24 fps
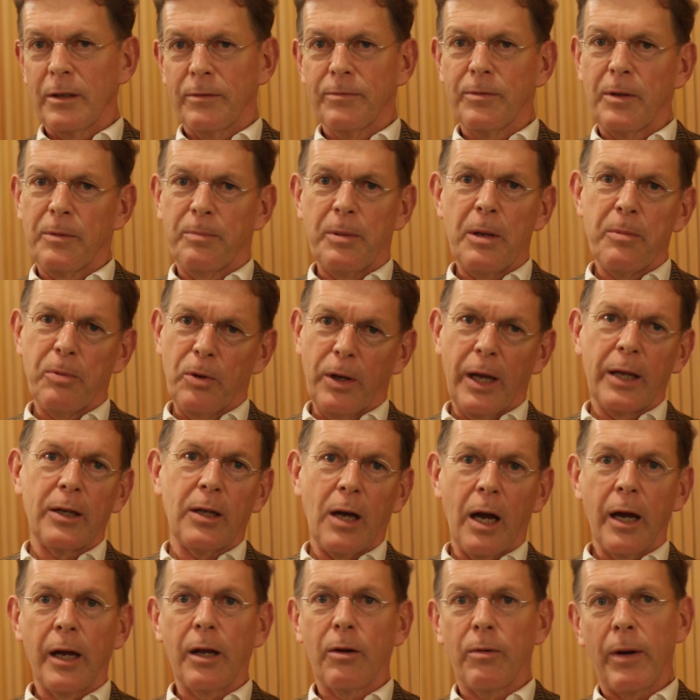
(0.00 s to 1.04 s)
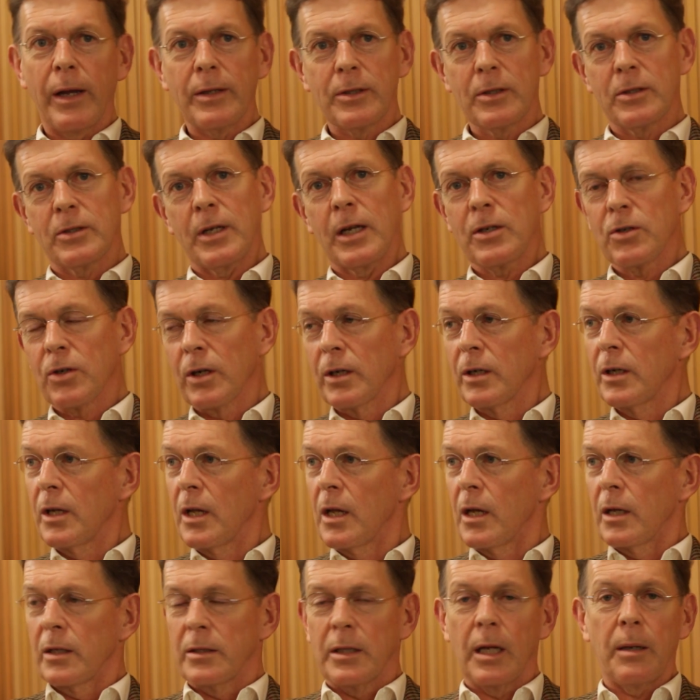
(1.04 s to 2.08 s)
if people get high grades,
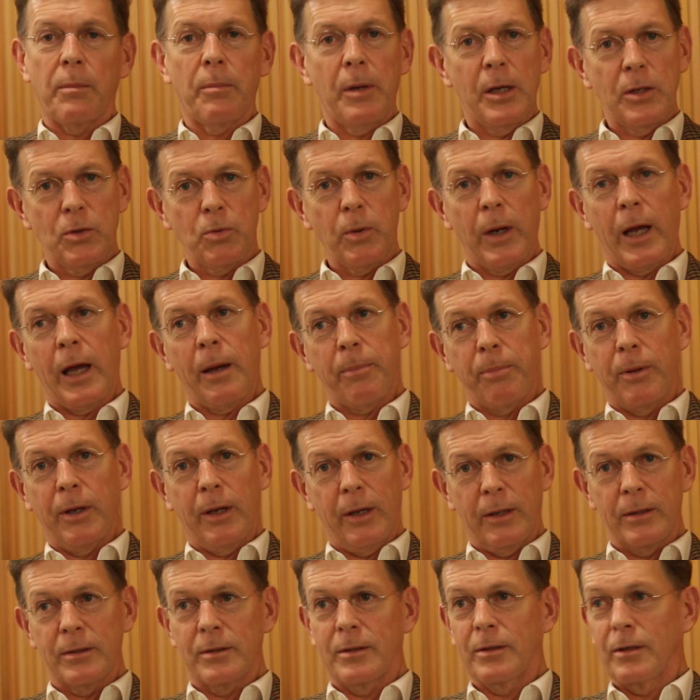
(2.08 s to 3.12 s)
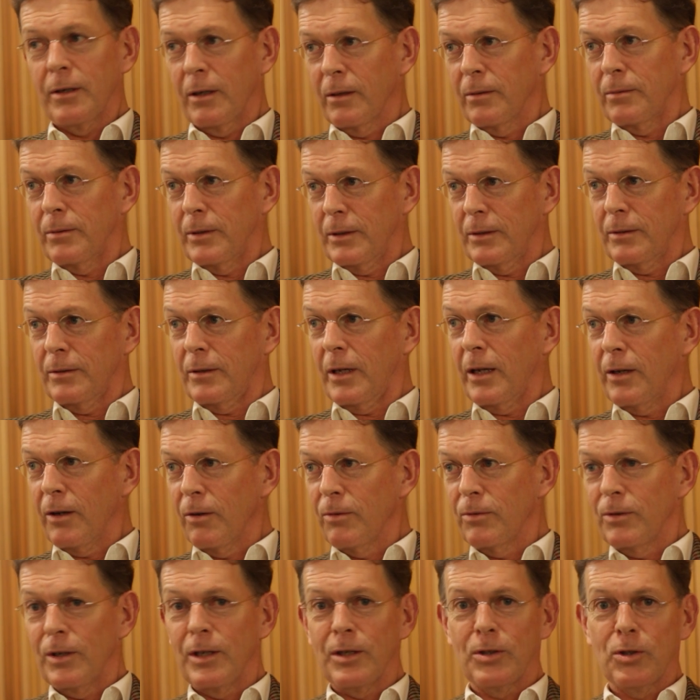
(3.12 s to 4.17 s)
etc., that means we're happy, and you know, they
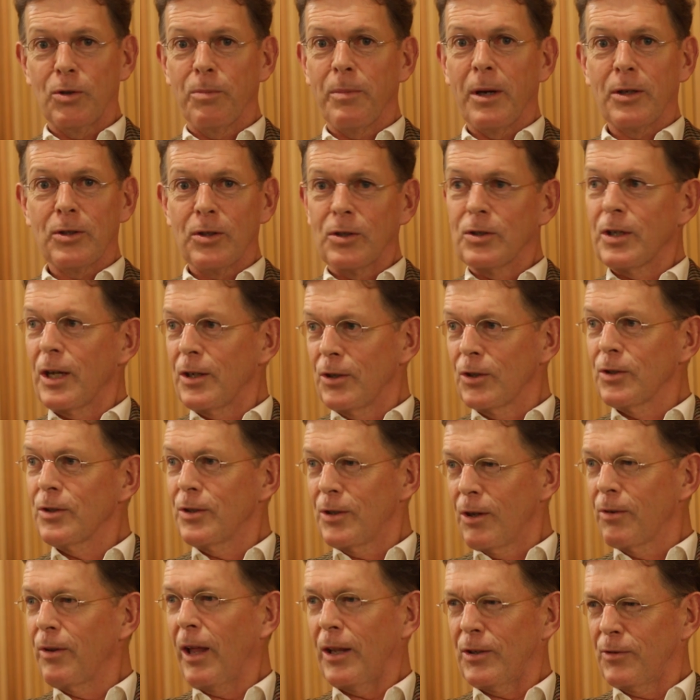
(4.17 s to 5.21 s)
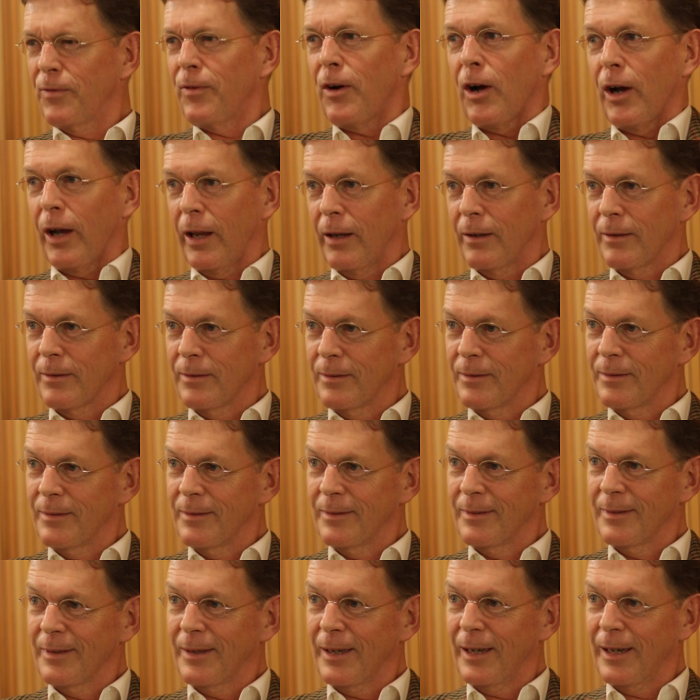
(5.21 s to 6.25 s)
don't need too much attention, so that's fine.
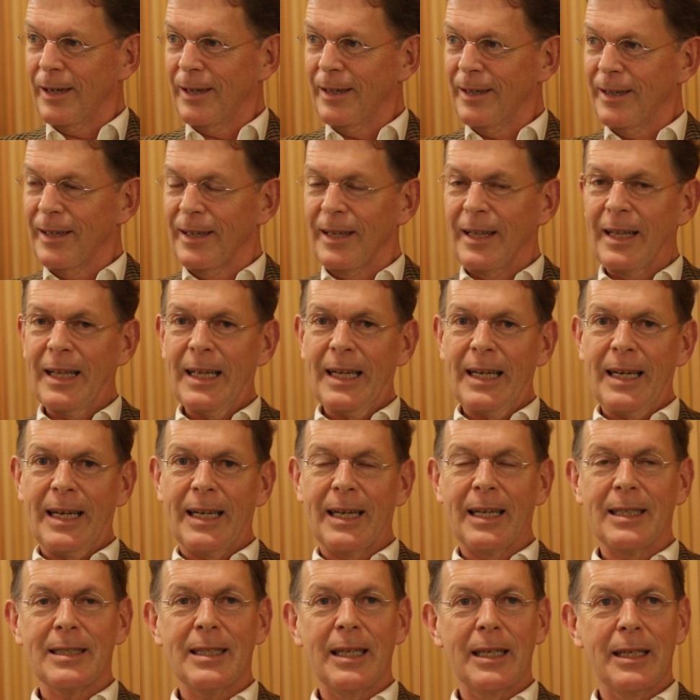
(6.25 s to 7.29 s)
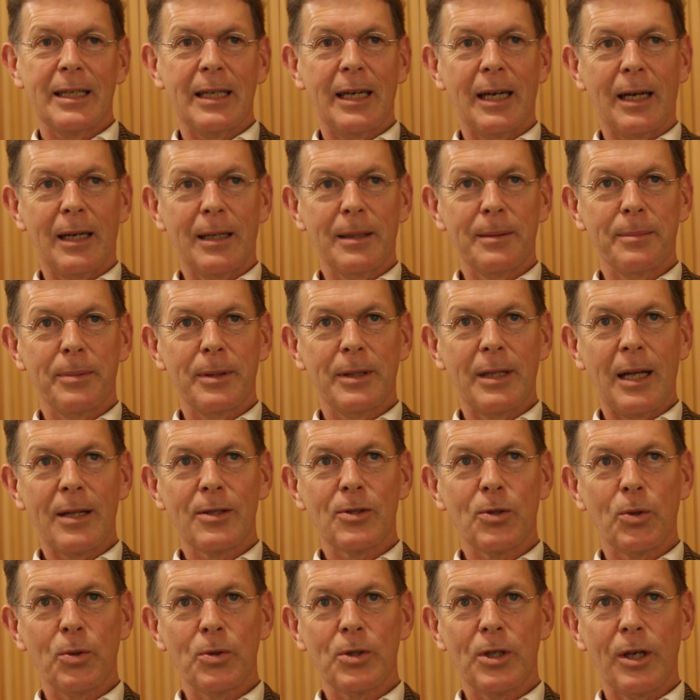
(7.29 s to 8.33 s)
Okay, and I think, yeah, but
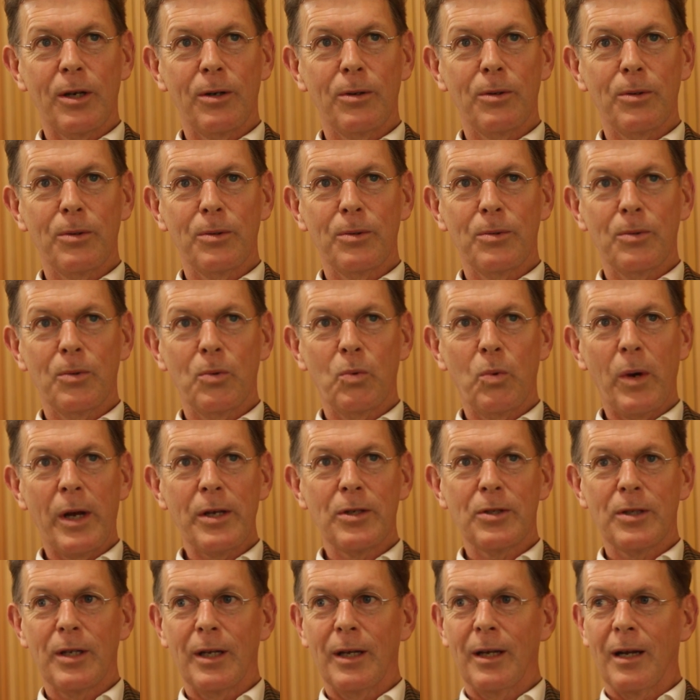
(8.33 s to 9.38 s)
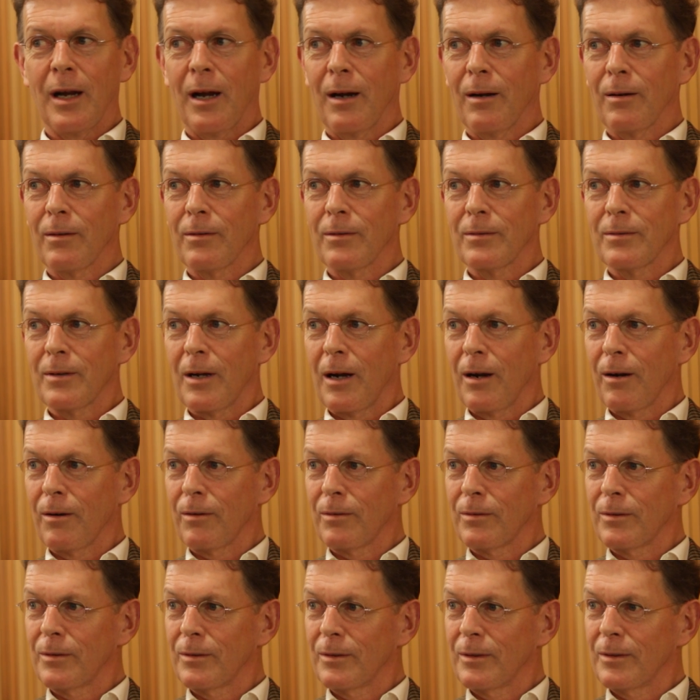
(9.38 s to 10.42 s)
that's also wasting our
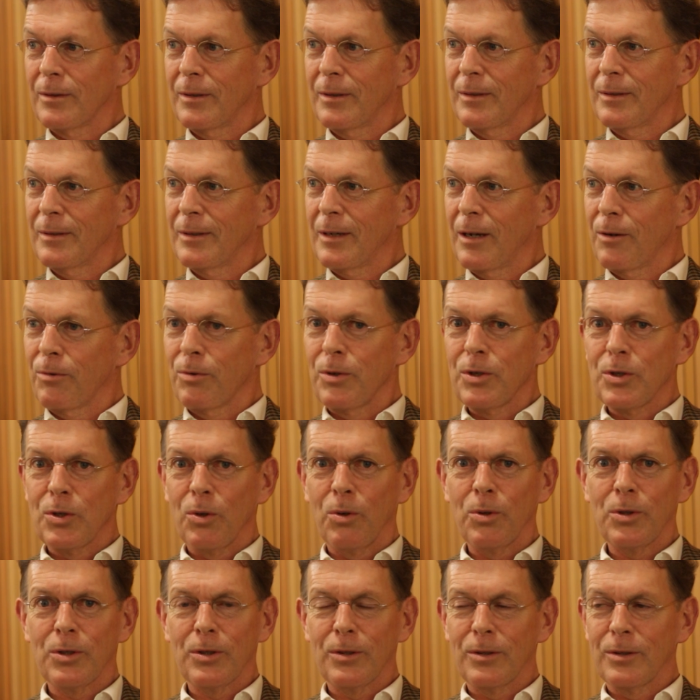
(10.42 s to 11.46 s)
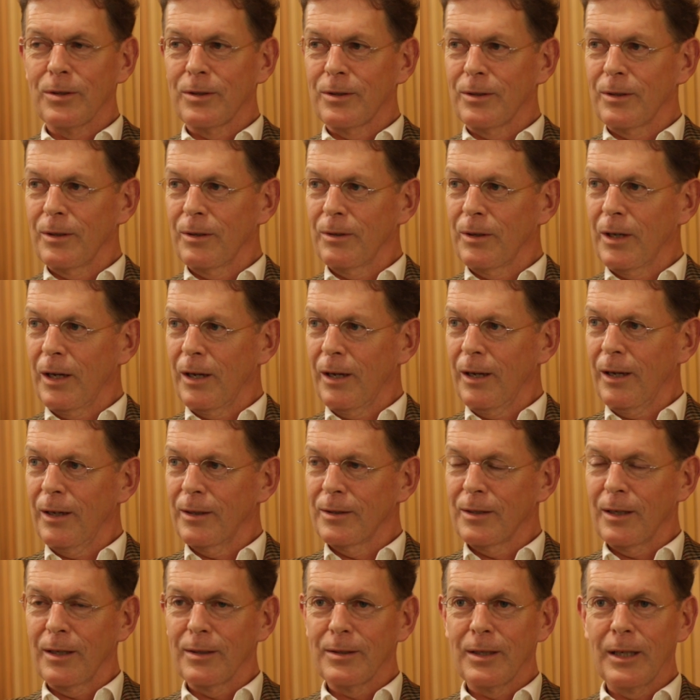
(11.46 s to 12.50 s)
resources.
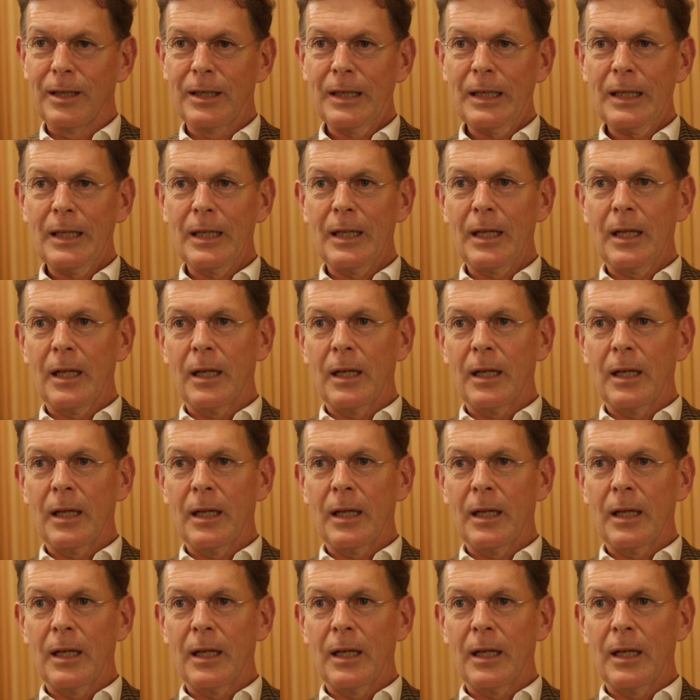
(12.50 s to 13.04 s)
Okay, I think